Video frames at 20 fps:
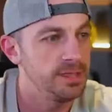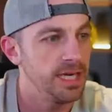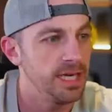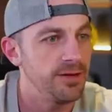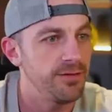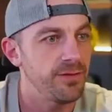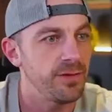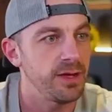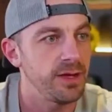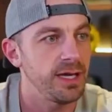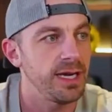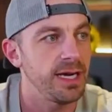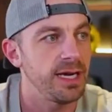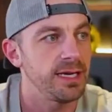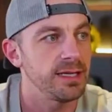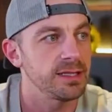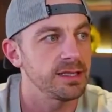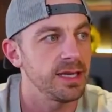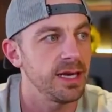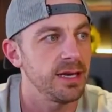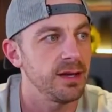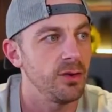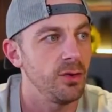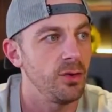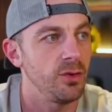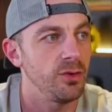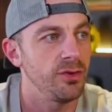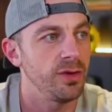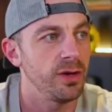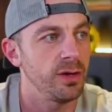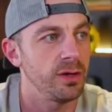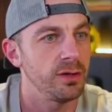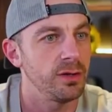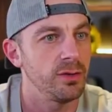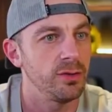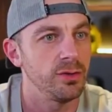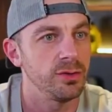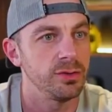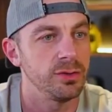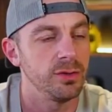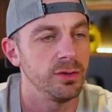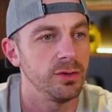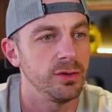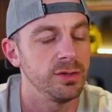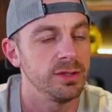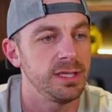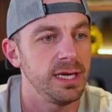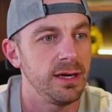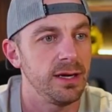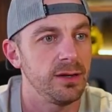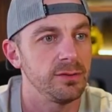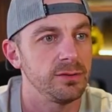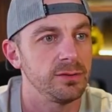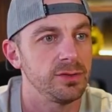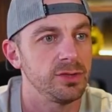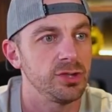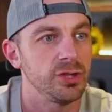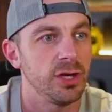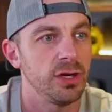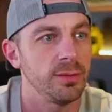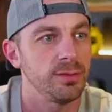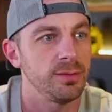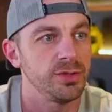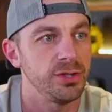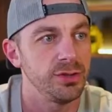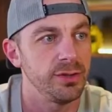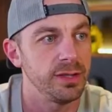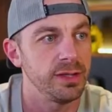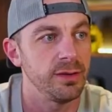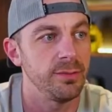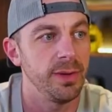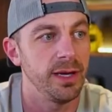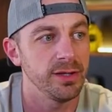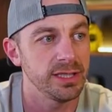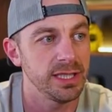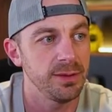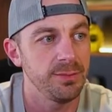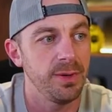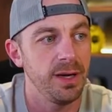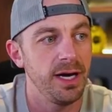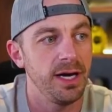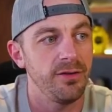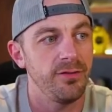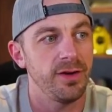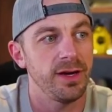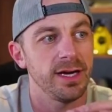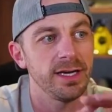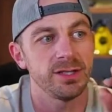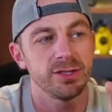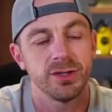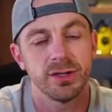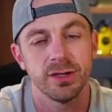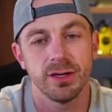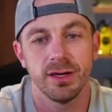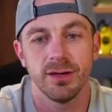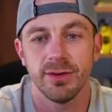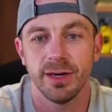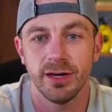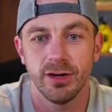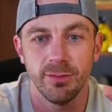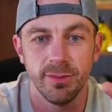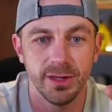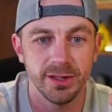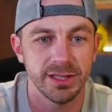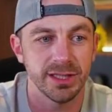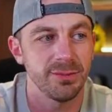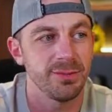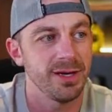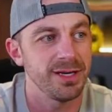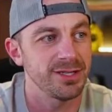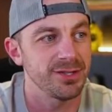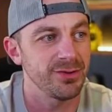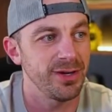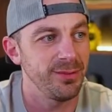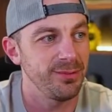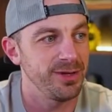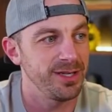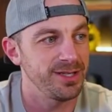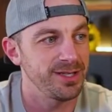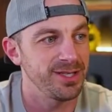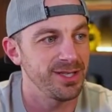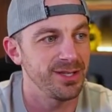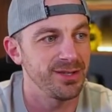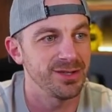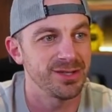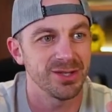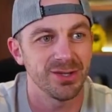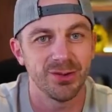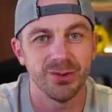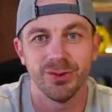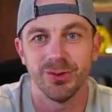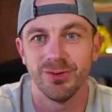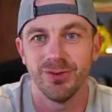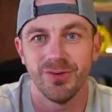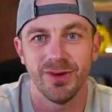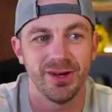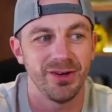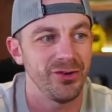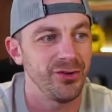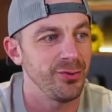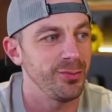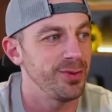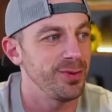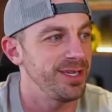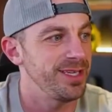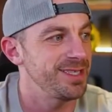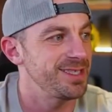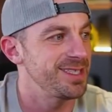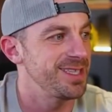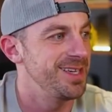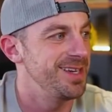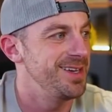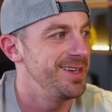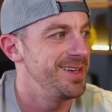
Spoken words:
Definitely has that old town charm to it. The Melting Pot, if you guys are in Colorado, Melting Pot is a great place to go. It's a cool fondue place.